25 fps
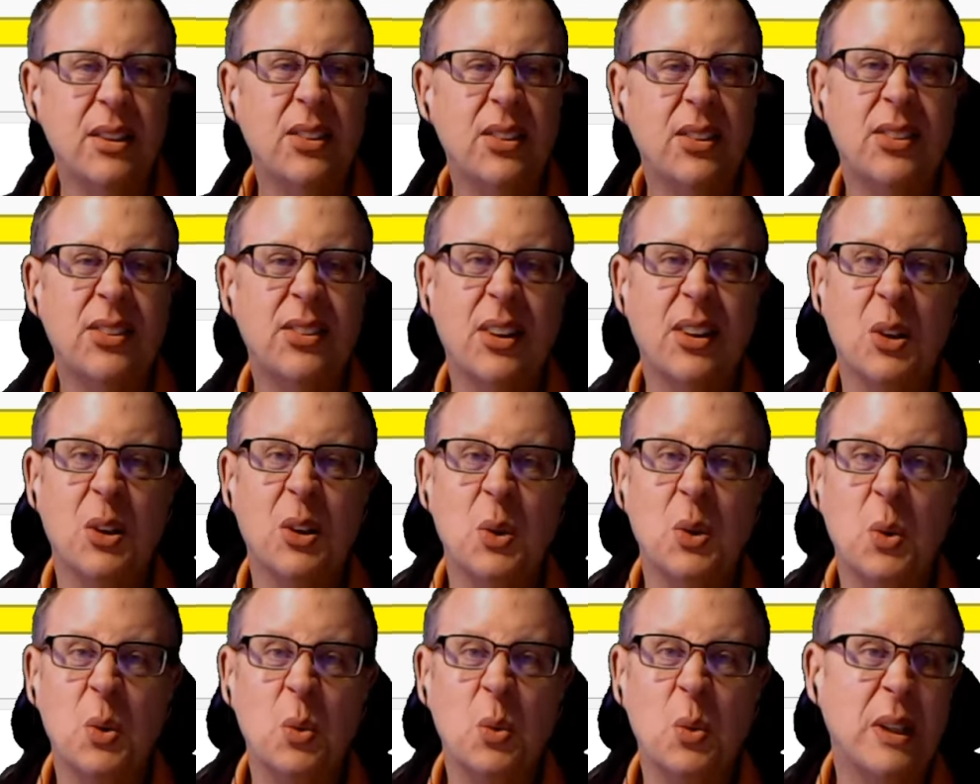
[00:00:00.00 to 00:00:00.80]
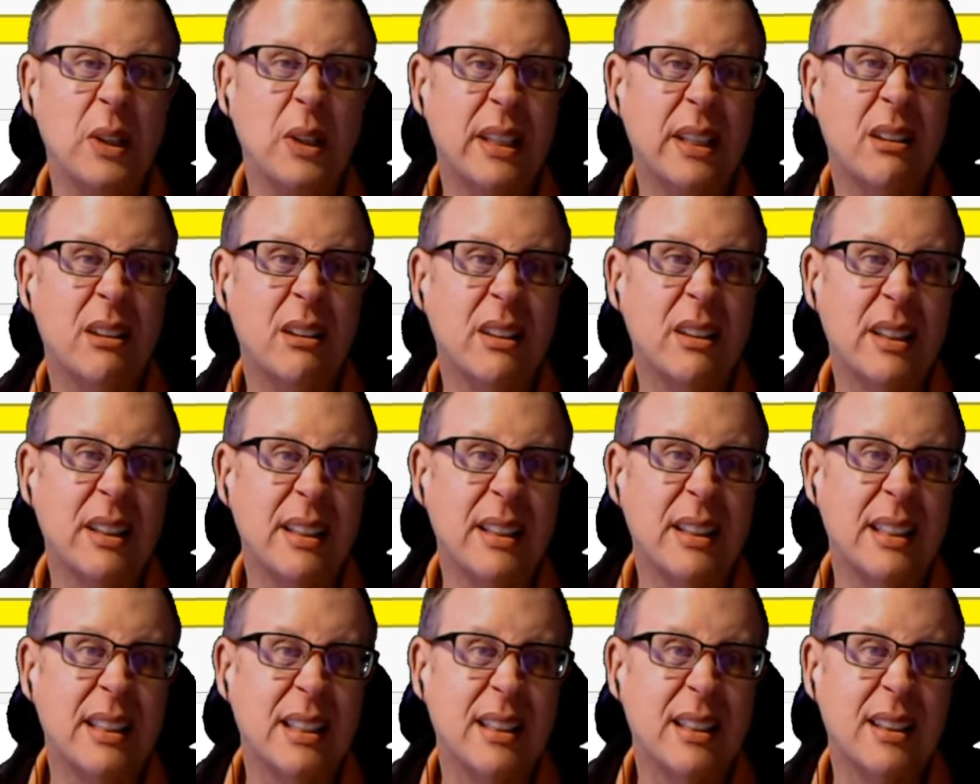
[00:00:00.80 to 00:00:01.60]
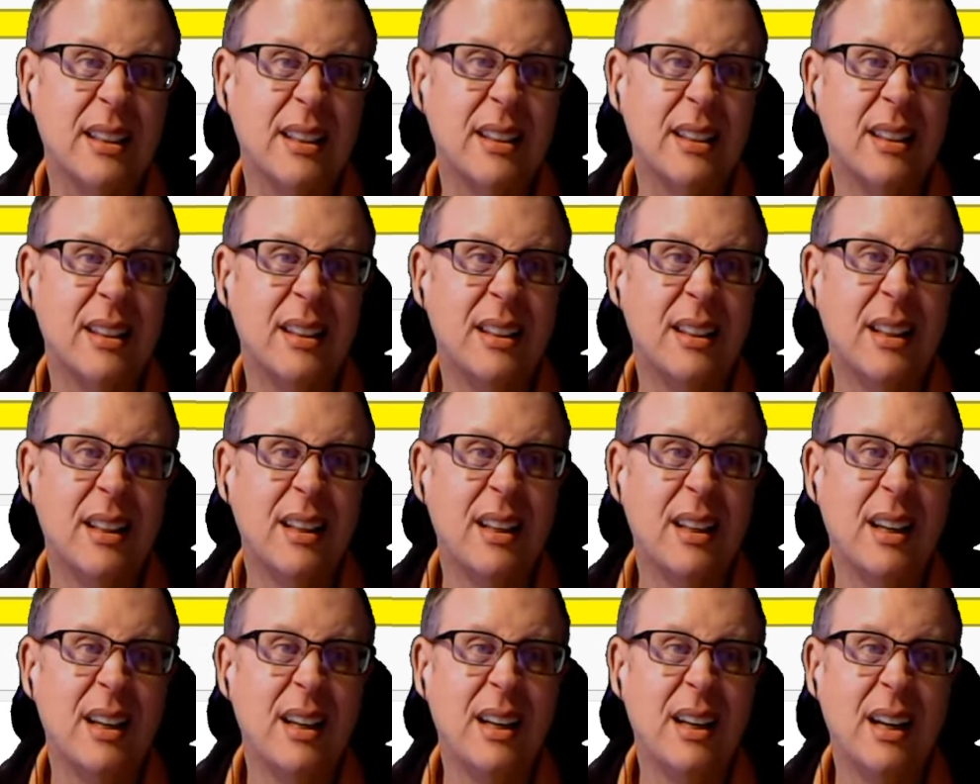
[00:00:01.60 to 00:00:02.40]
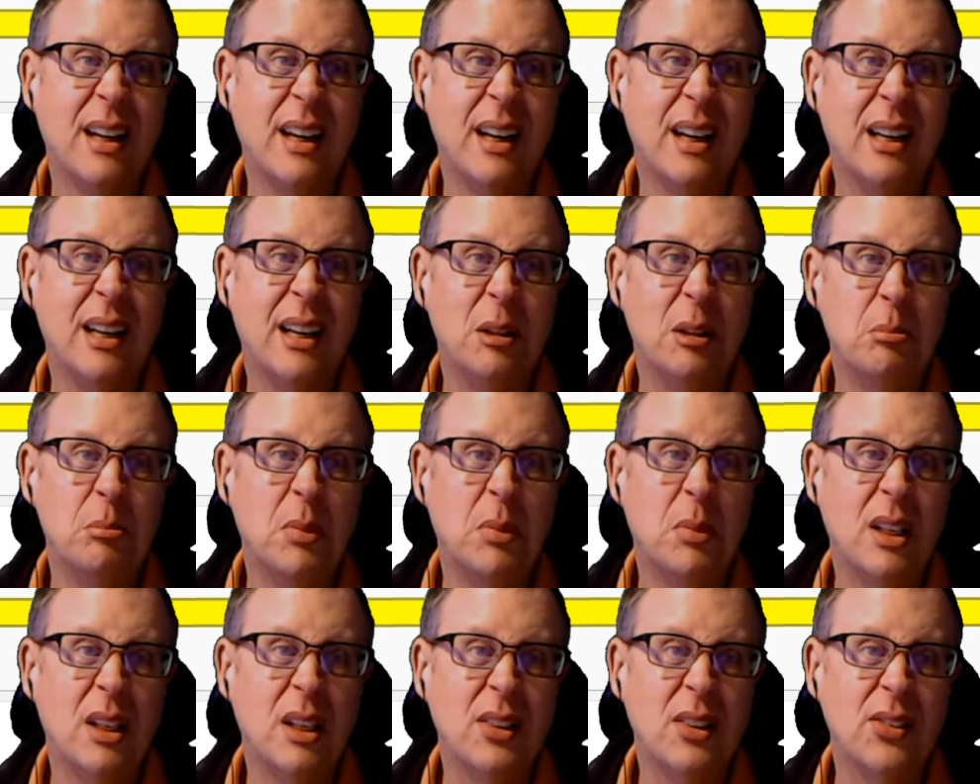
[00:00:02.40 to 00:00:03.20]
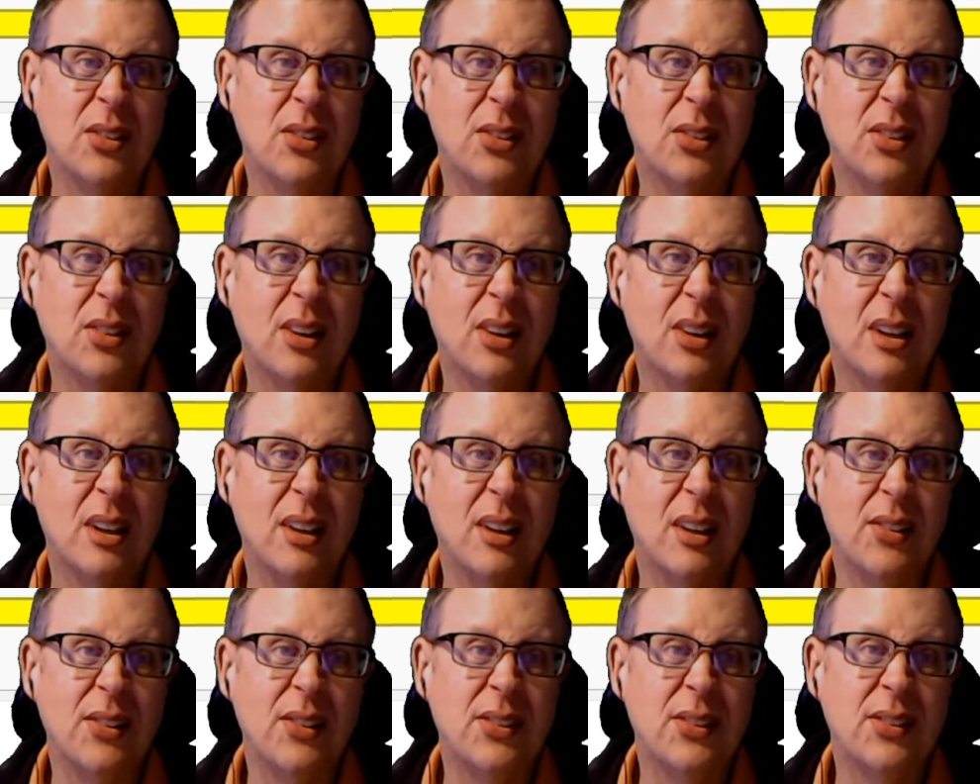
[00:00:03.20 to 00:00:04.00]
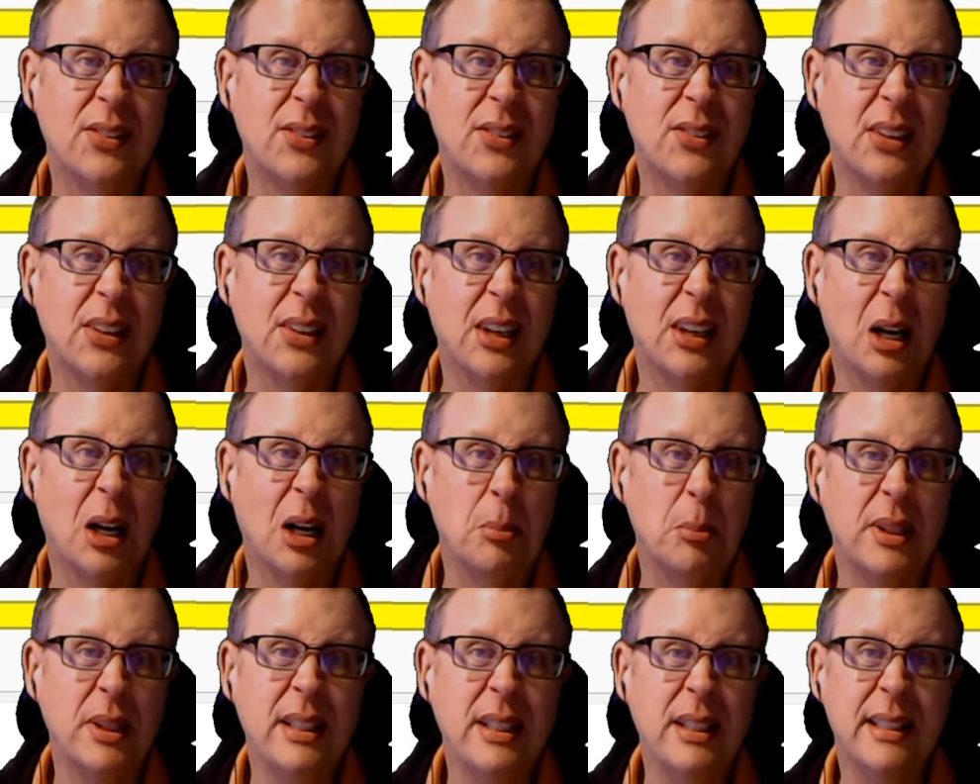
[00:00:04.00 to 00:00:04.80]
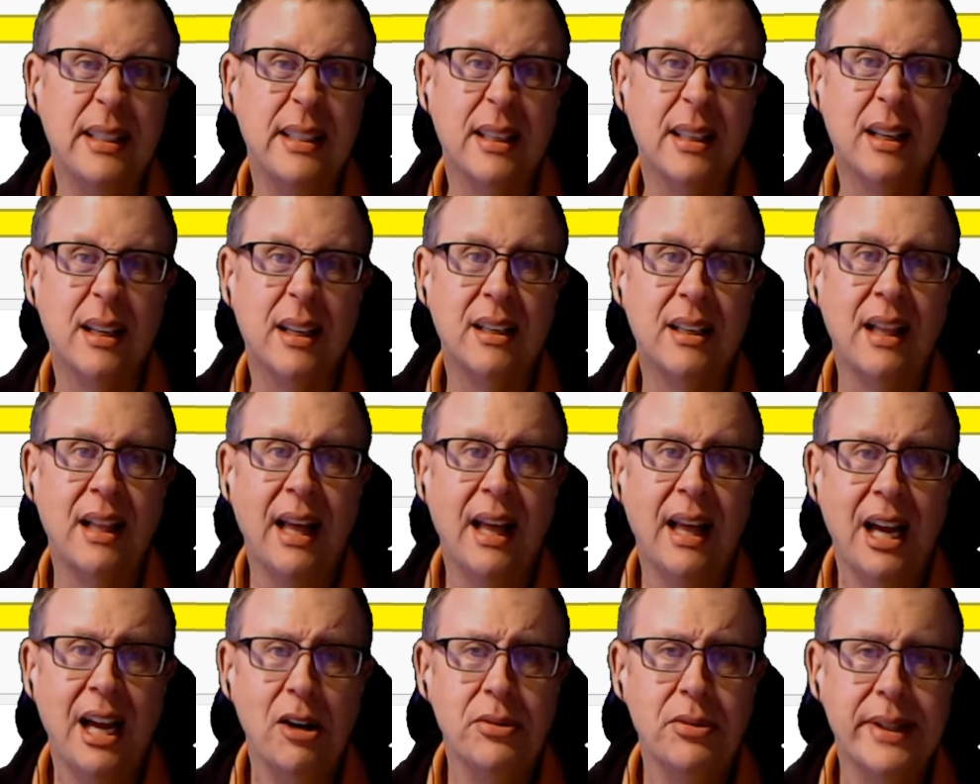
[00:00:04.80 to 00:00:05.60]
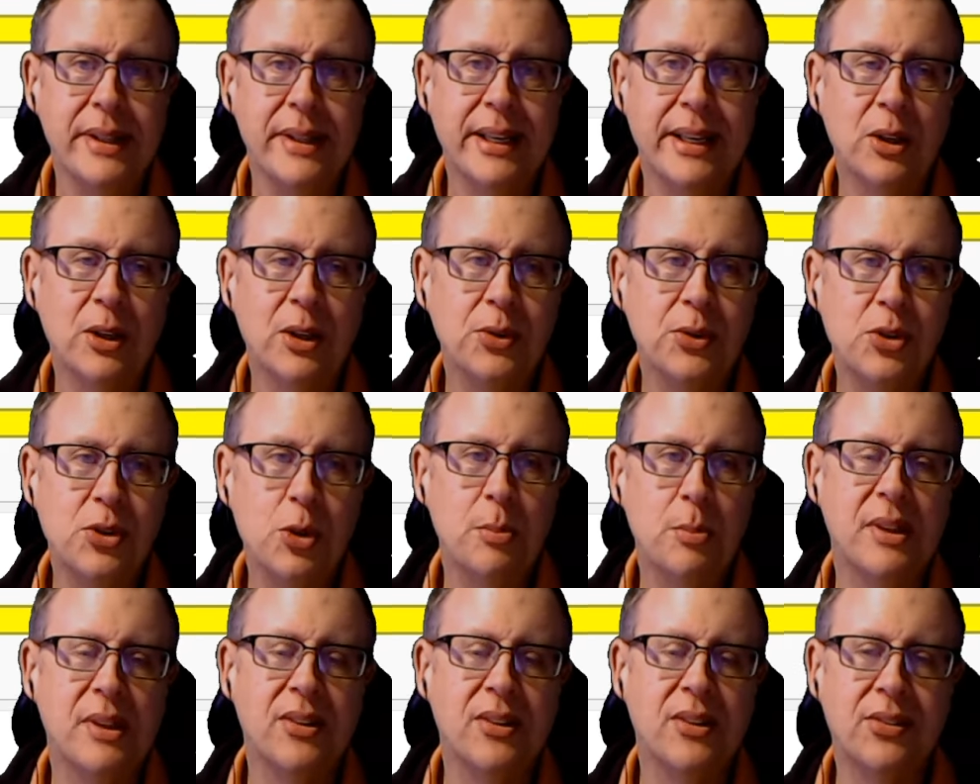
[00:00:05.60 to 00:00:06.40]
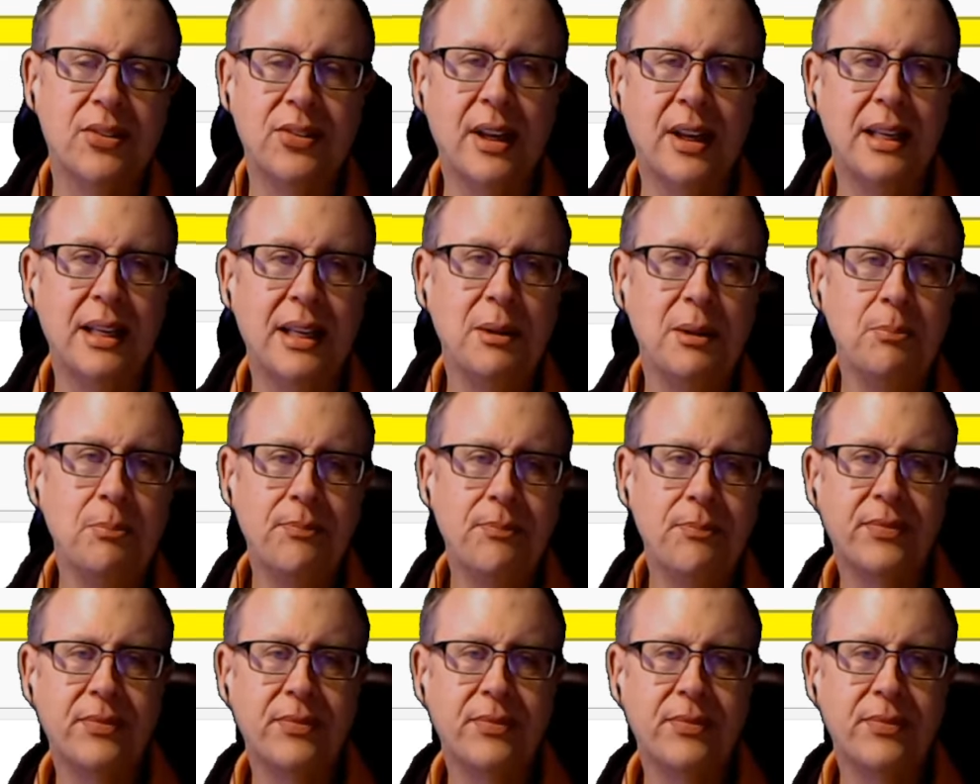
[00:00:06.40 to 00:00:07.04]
So we're going to get a minus ISC up here. Everything else should be the same,